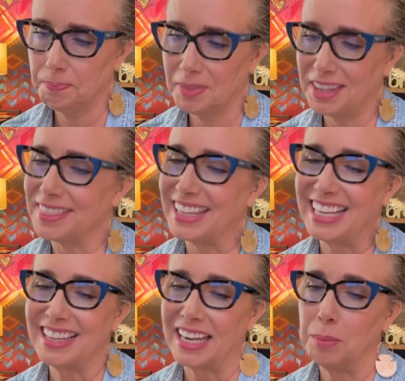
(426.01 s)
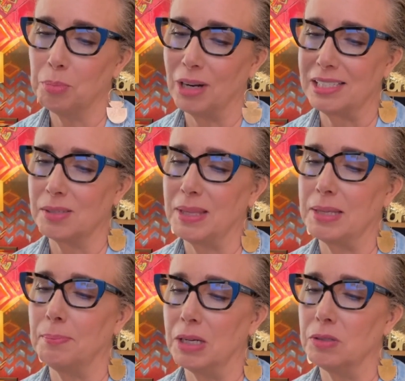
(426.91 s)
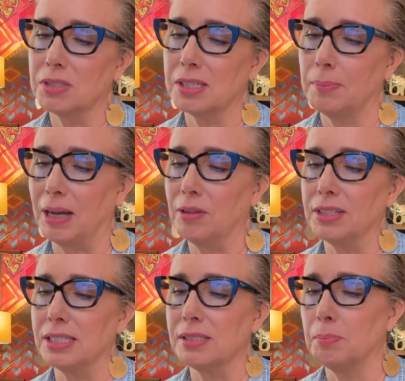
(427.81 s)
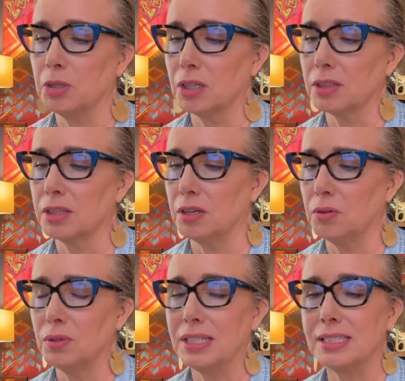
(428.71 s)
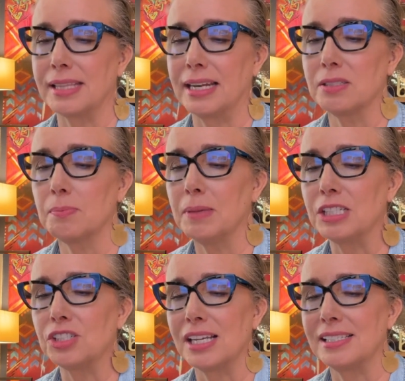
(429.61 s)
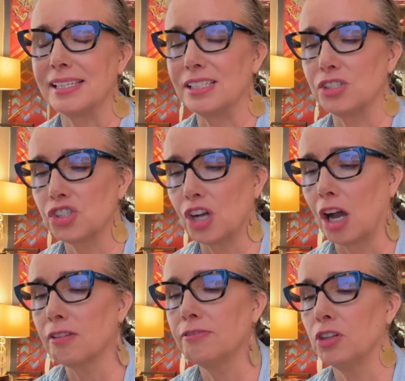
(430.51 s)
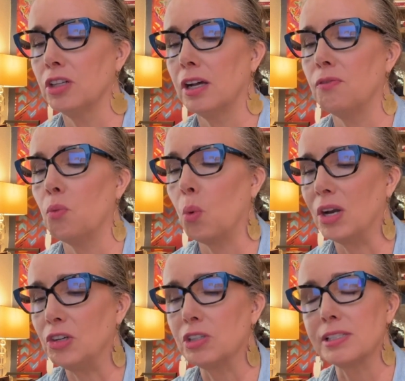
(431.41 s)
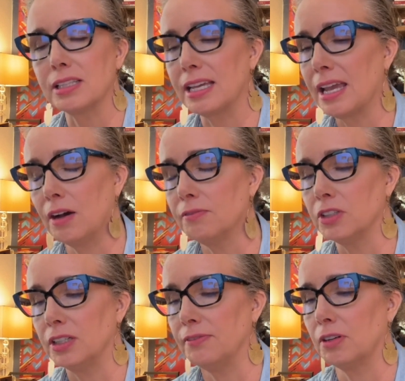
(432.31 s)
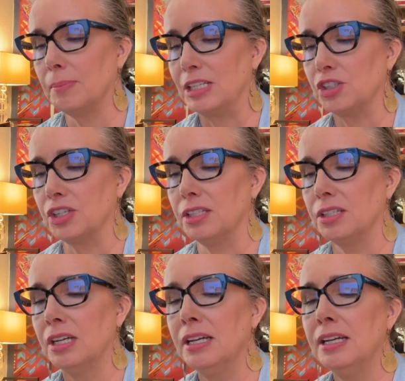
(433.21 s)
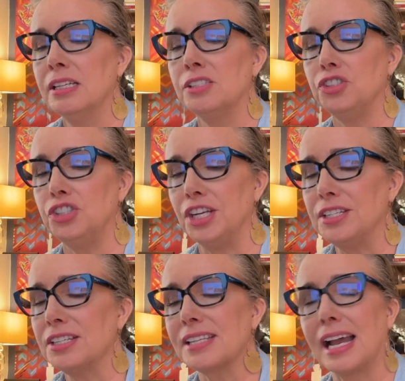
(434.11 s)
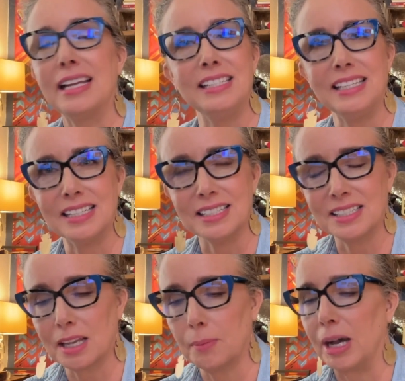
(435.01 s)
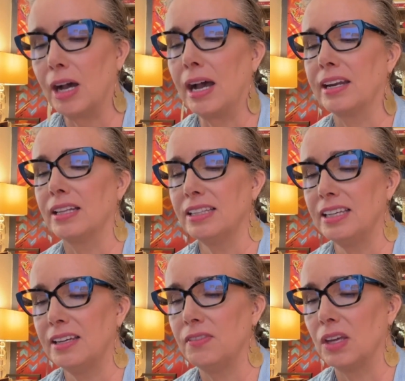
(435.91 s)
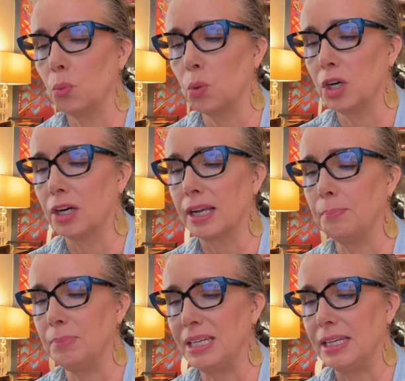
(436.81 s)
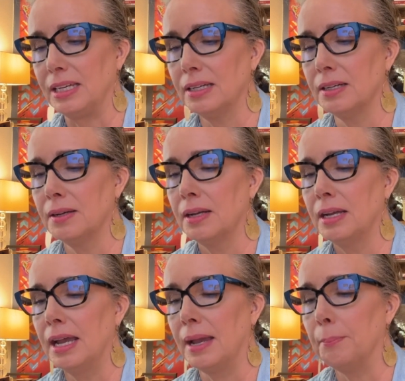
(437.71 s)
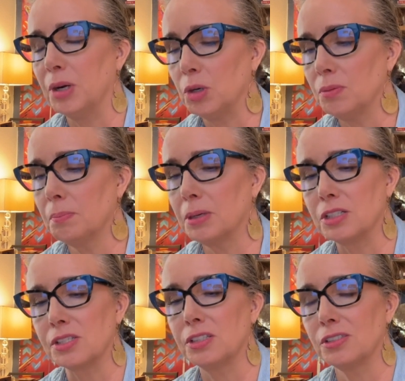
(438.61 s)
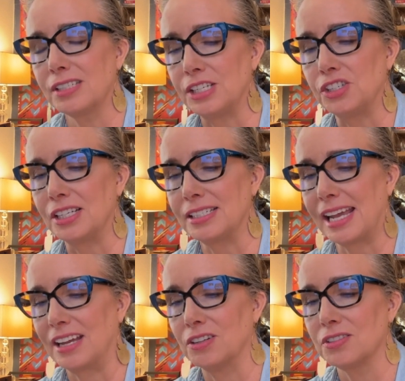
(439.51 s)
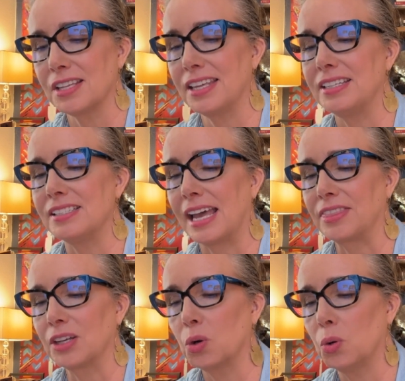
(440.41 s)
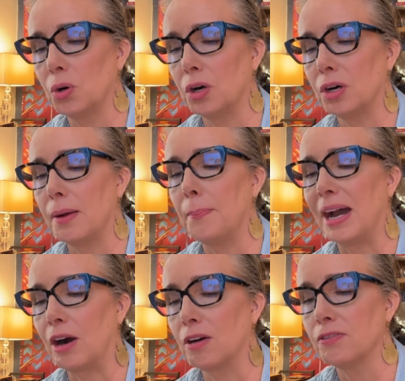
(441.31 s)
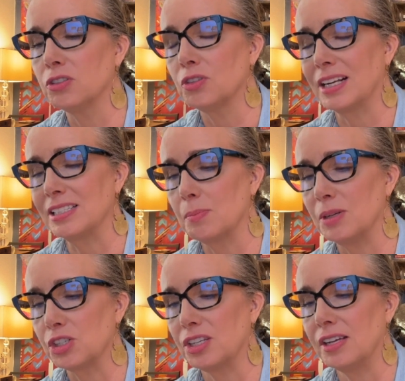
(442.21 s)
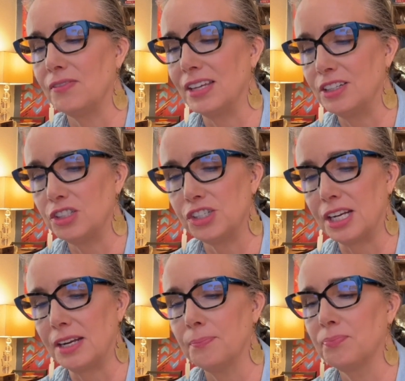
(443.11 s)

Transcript: The thing that impressed me the most about this book, though, is that as much as it is chock full of wondrously helpful information, genius ideas about how to live and work and be, and potent personal teaching tales, it is at the core a powerful transmission of energy.